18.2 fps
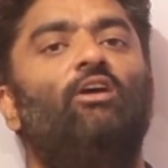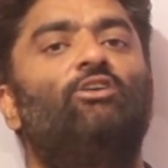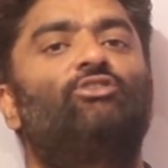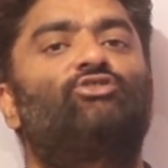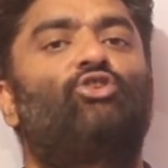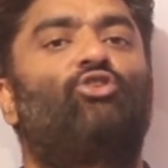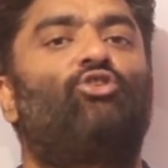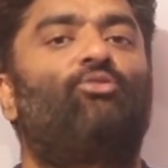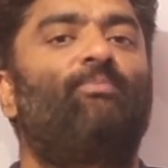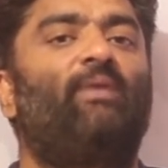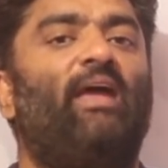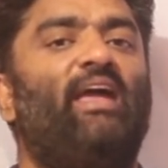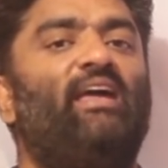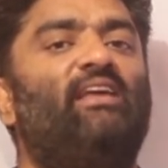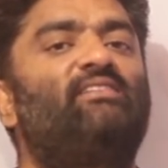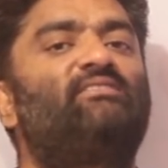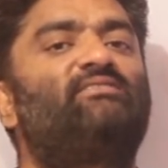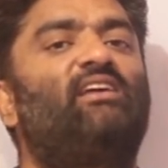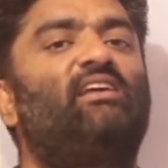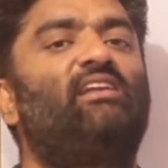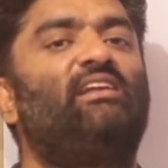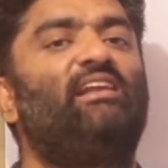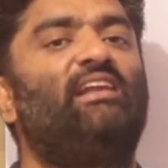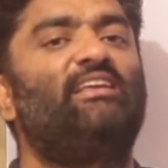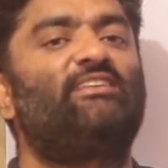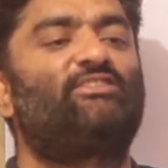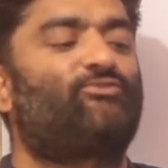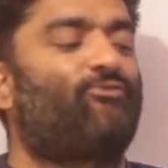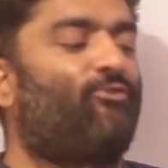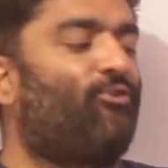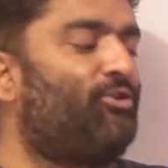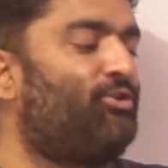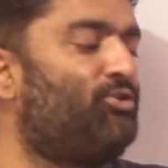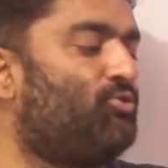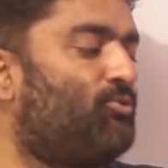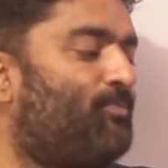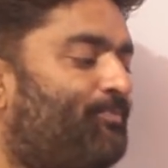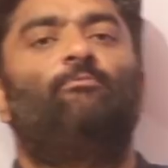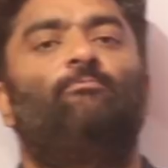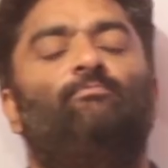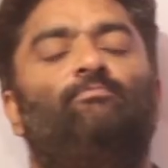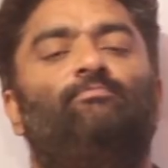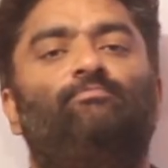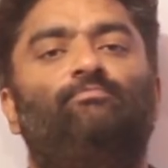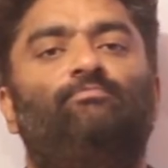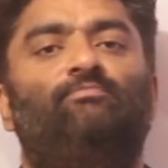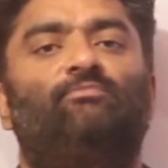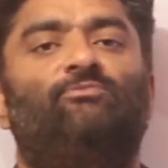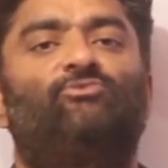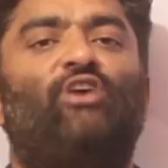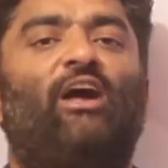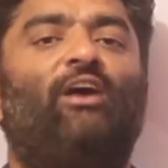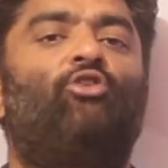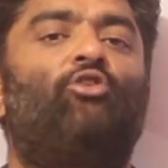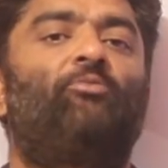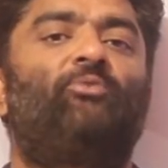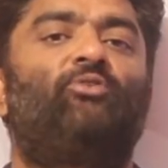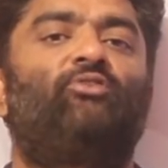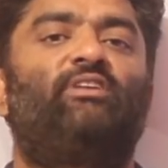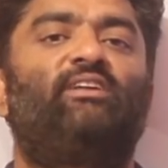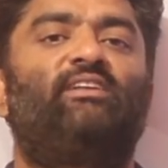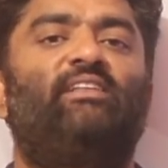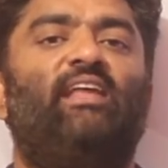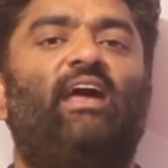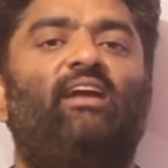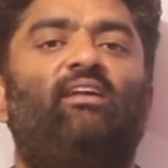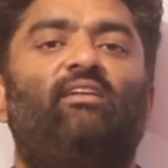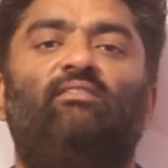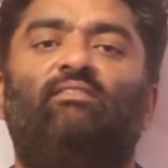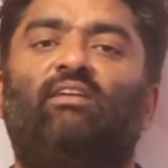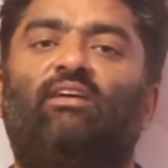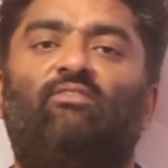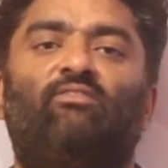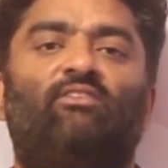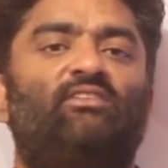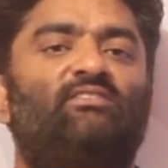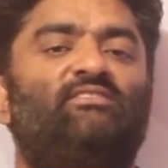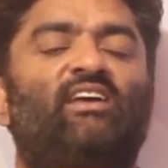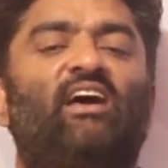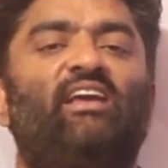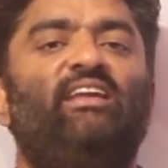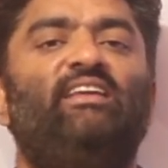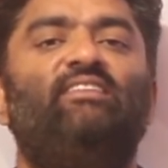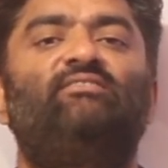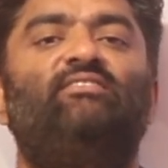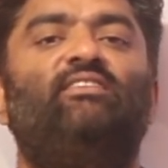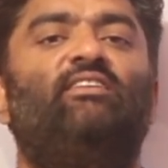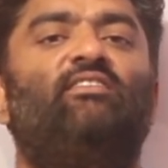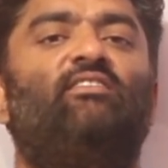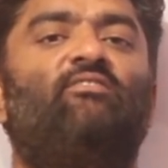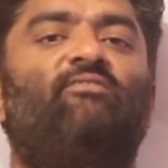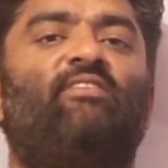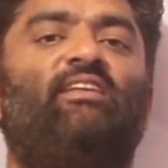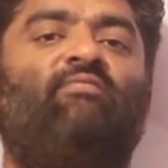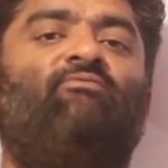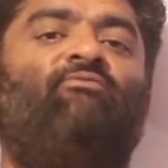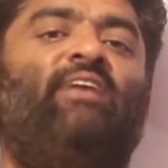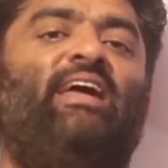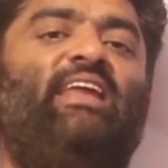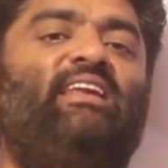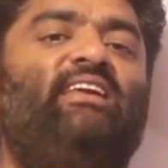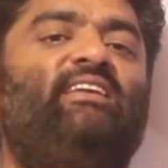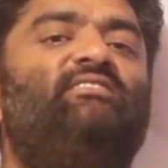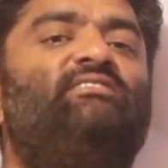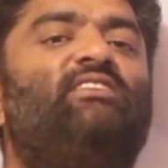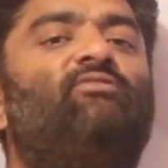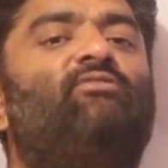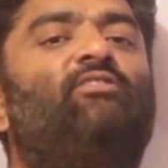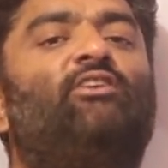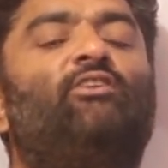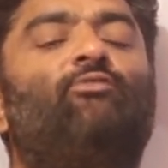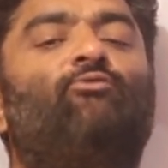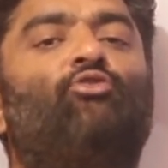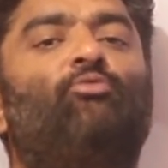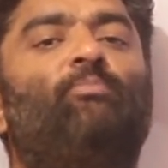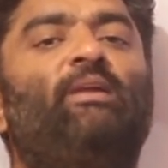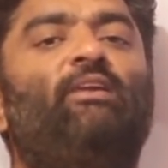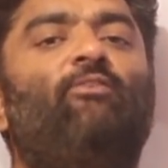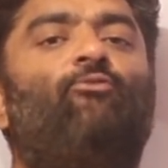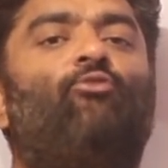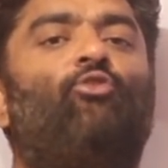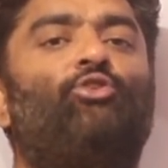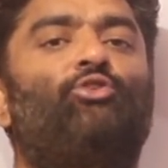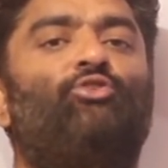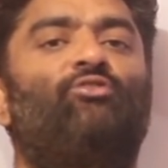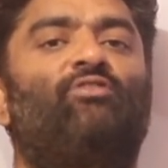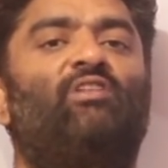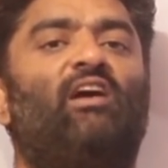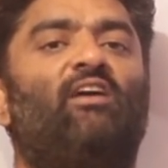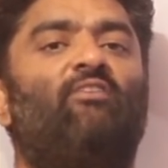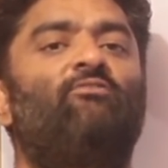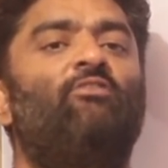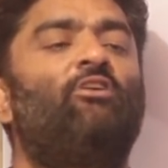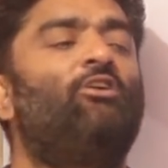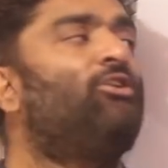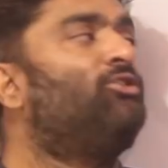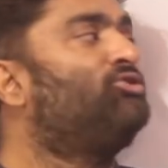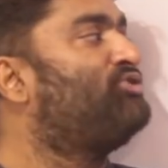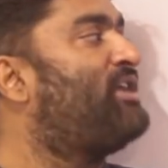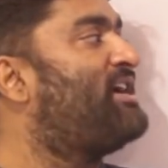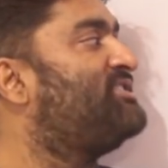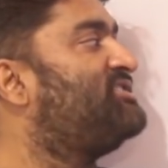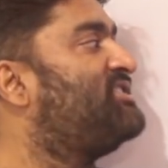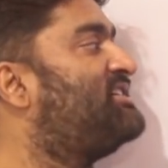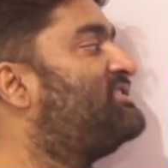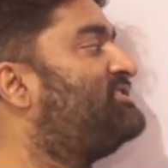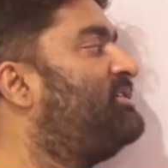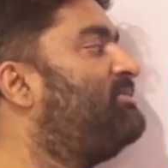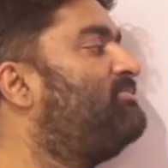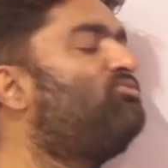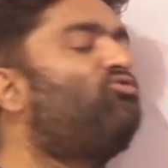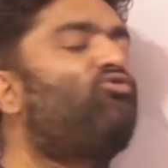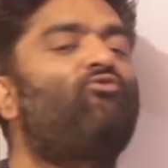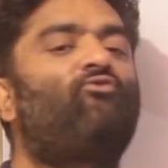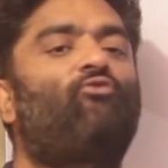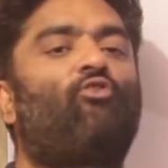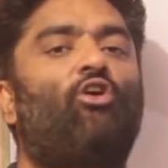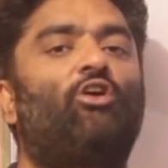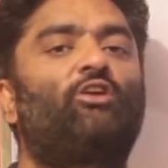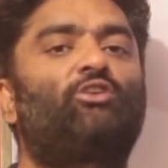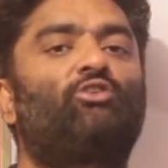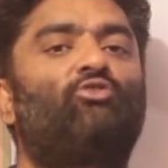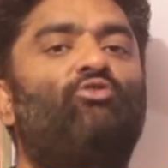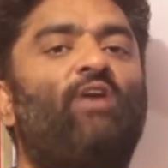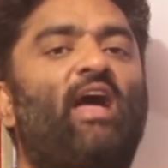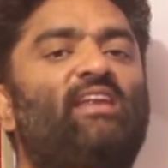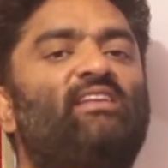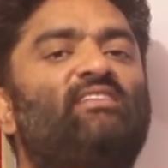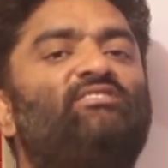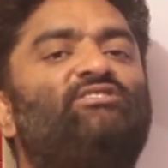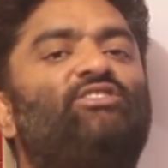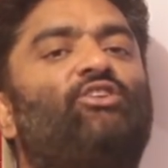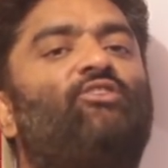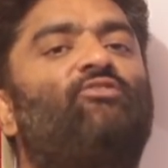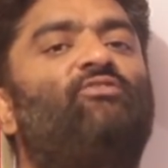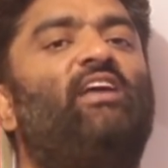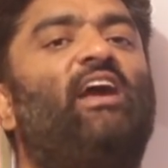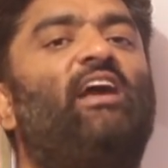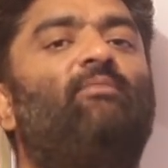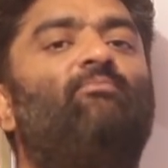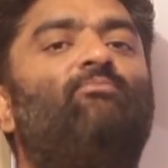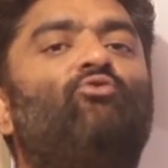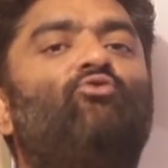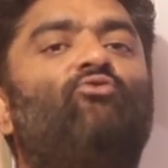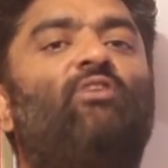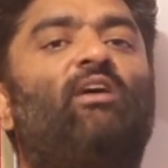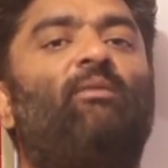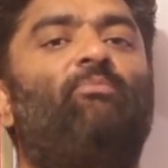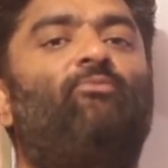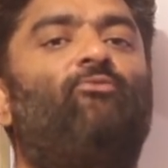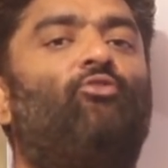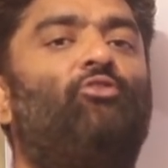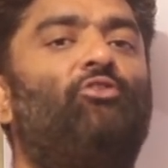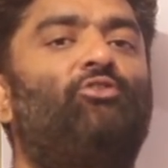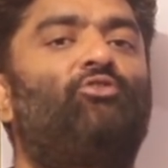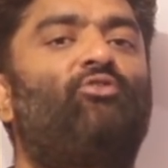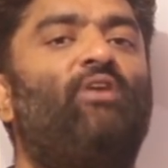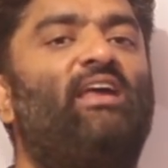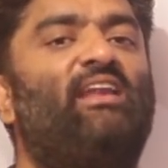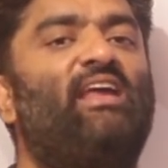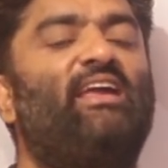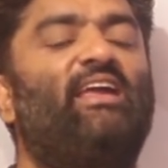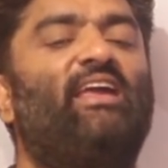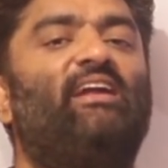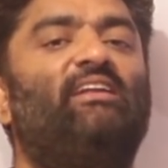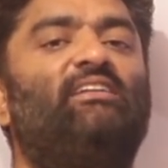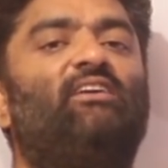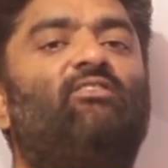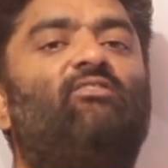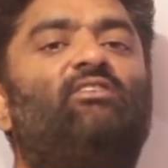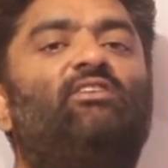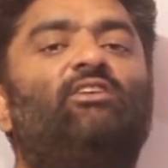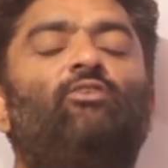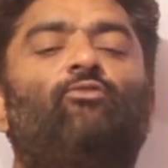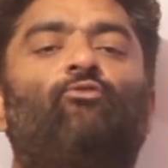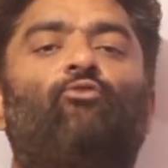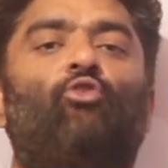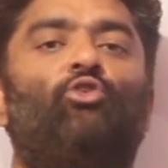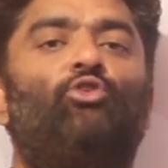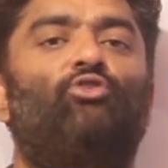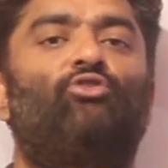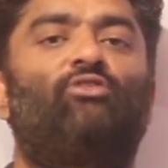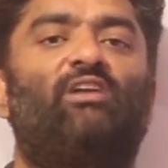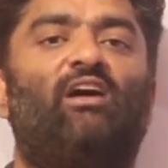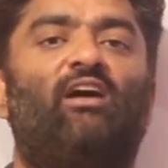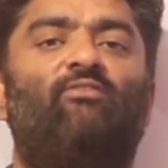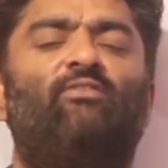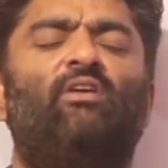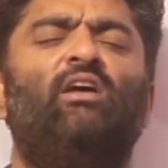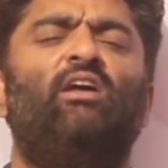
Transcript: So here is a list for you. So I hope you did that. Words are easy enough, and very easy word would be photograph. So I just remove auto and instead of that move up photo and I get the word photograph.